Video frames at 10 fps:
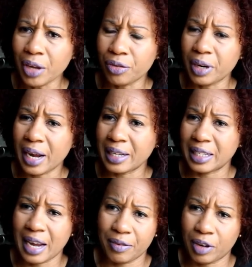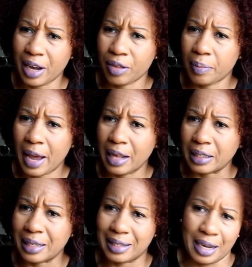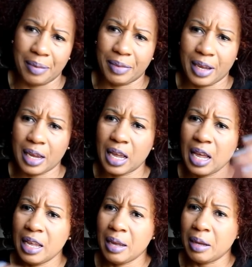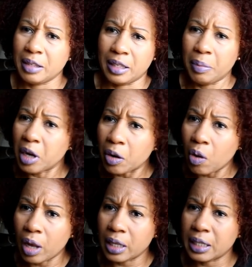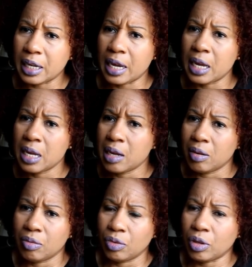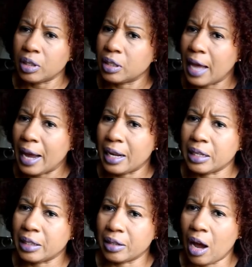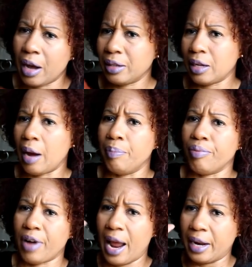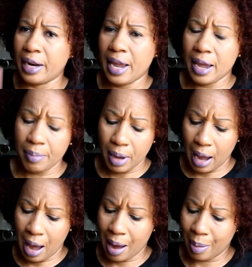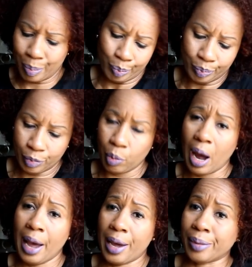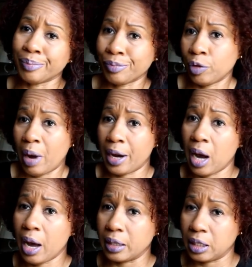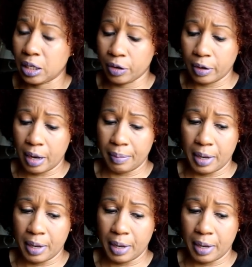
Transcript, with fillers: $3.99 for leather belts. Same thing, similar quality, just that it's not a brand name. Um, why? Why not? You know what I